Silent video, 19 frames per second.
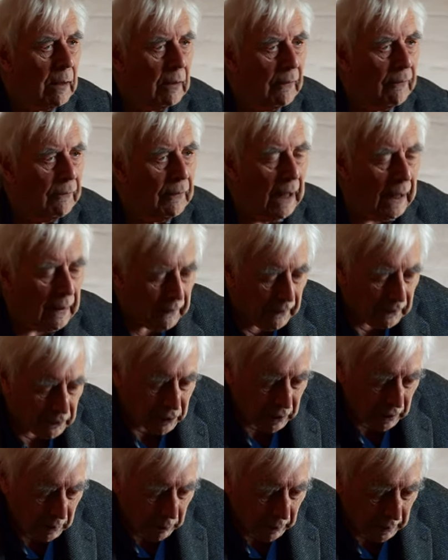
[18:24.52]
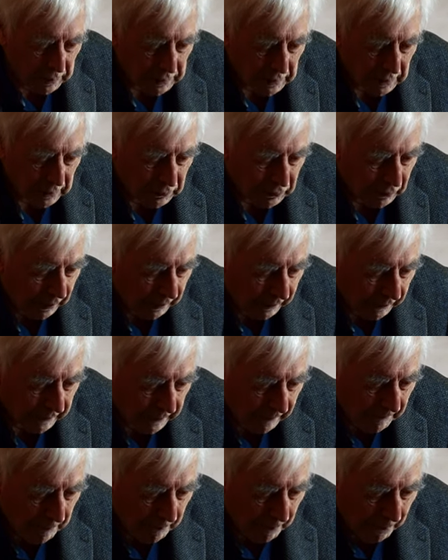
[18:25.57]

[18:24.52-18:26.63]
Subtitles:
the fact that she was drunk.